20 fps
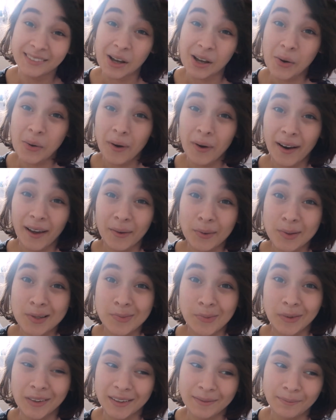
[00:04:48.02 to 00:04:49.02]
no one
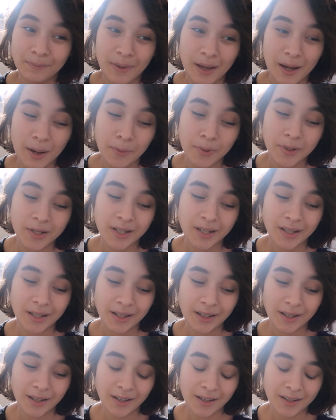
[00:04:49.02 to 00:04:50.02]
else will be able
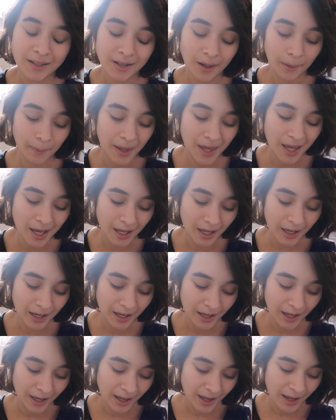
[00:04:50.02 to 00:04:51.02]
to meet
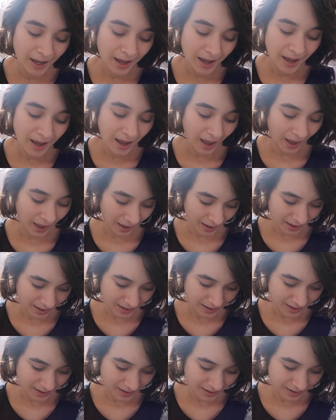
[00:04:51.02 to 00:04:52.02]
her,
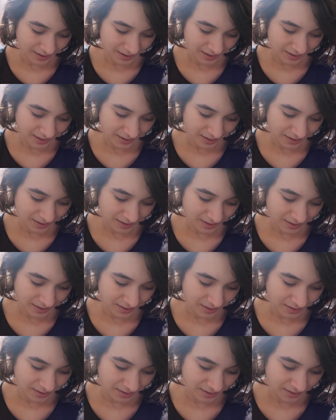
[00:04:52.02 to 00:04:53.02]
and
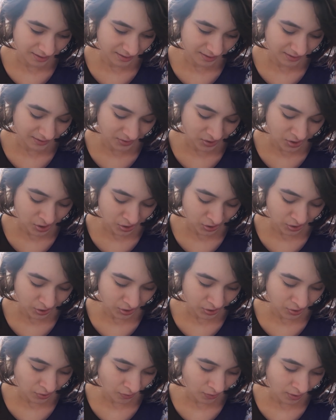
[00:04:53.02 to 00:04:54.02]
she's
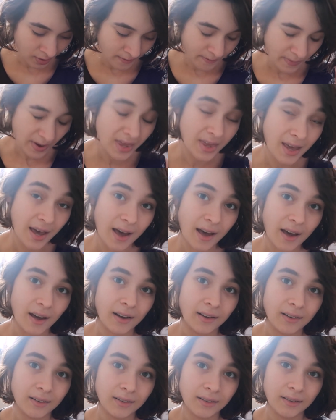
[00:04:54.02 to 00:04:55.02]
just not going to be
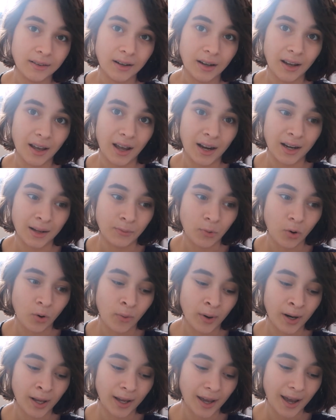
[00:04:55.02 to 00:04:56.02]
there
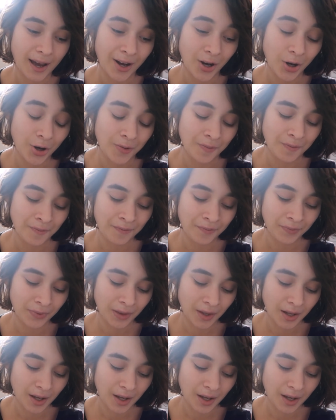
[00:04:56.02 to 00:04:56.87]
anymore when I get home.